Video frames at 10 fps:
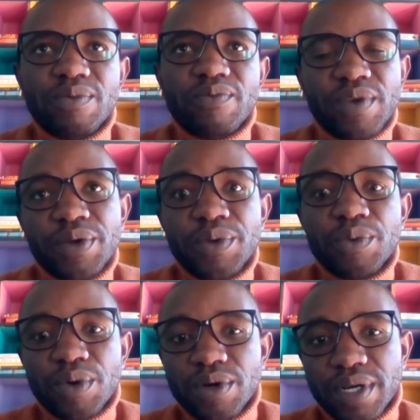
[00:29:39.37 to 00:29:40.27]
very
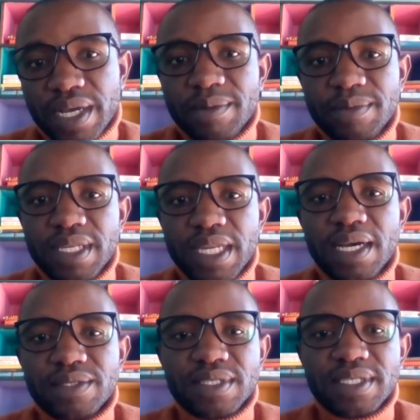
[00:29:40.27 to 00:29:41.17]
welcome in our
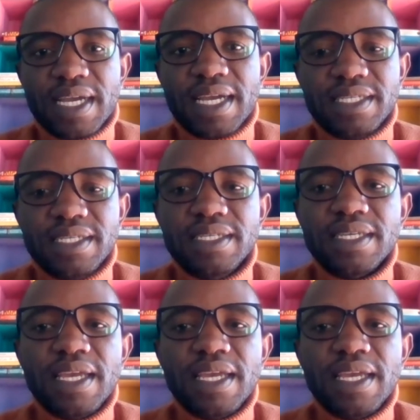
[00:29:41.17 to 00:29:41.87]
society,